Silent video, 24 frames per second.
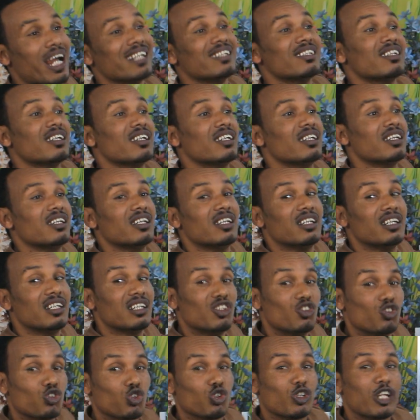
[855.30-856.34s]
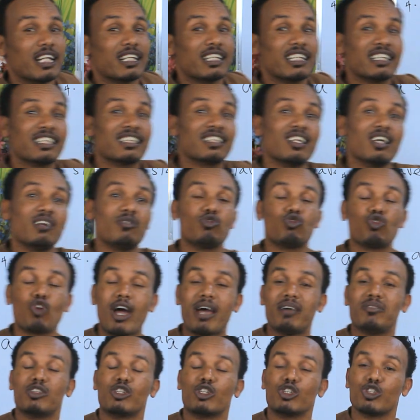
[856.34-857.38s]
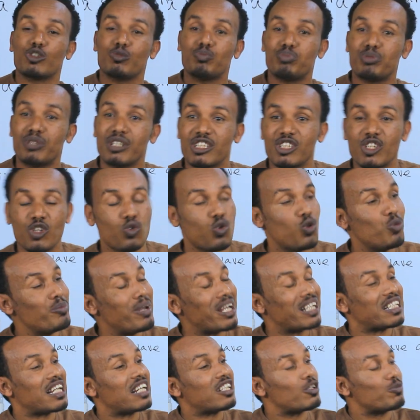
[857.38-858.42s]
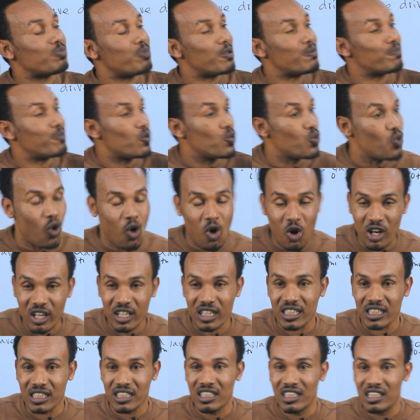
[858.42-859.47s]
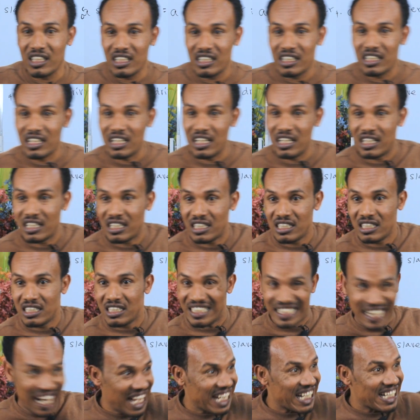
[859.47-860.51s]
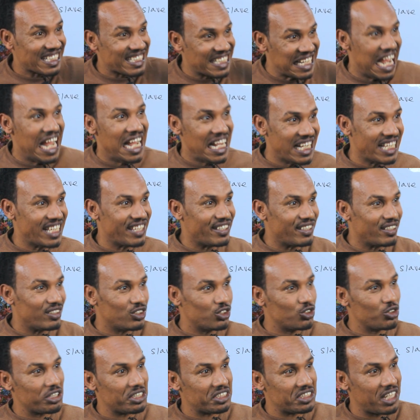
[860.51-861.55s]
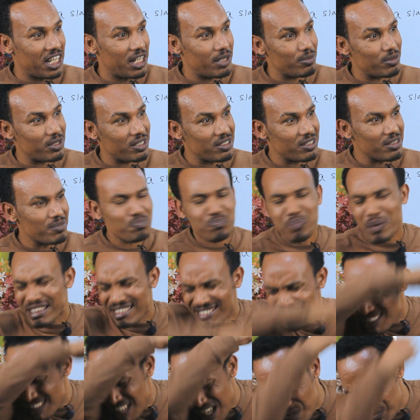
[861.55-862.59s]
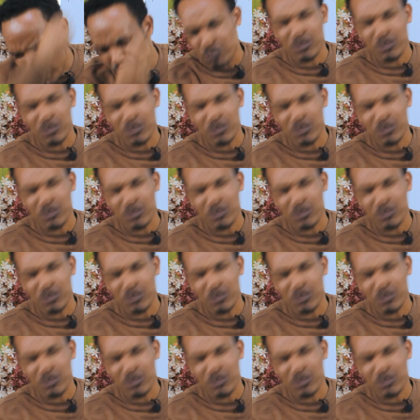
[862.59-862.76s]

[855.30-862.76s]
right so that a slave driver is a person who makes other people work like a donkey do you understand me betam